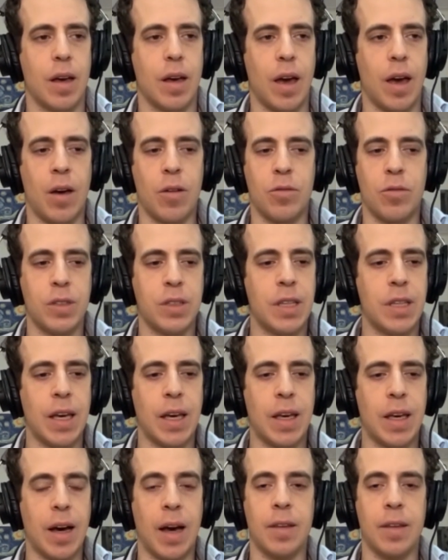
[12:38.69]
Every
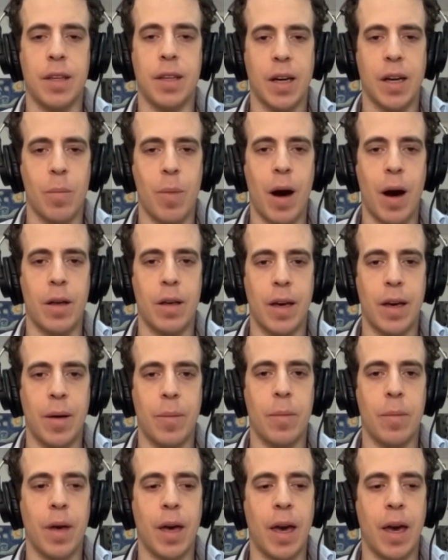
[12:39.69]
day I think about
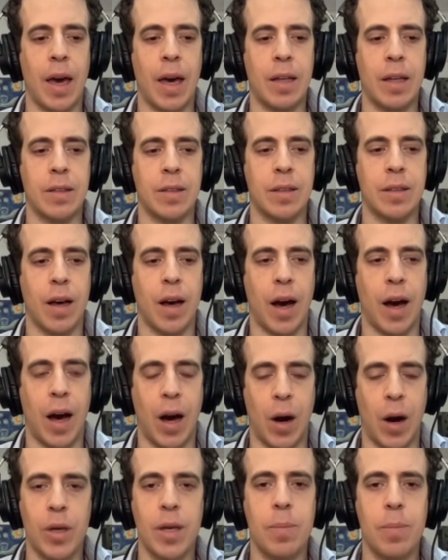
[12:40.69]
him and
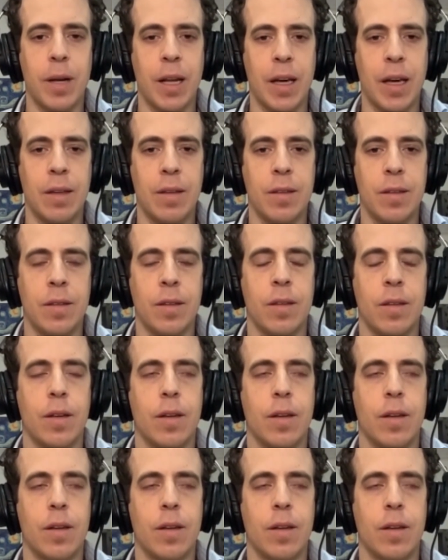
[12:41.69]
how he plays.